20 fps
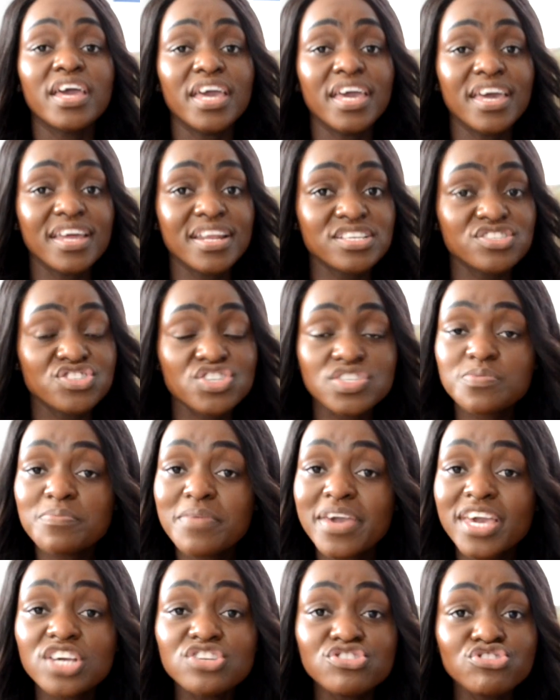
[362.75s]
It is just
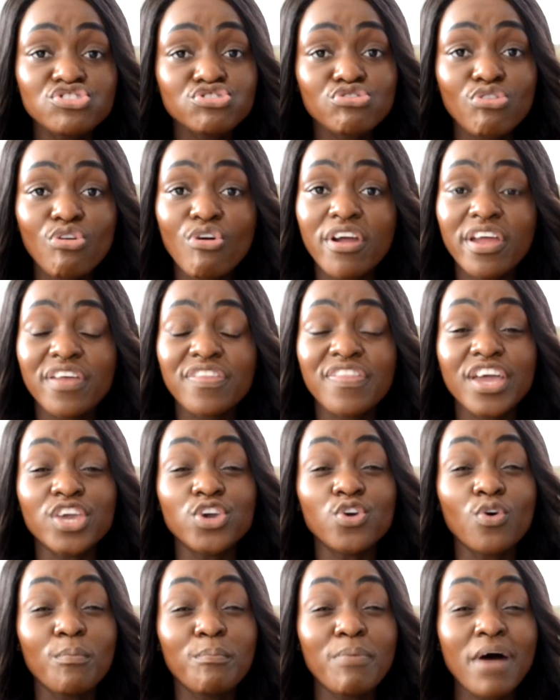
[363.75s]
making sure that
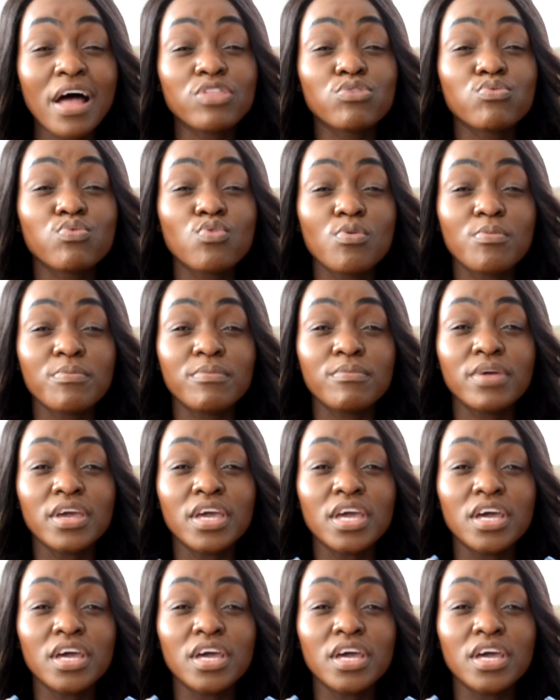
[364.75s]
your bathroom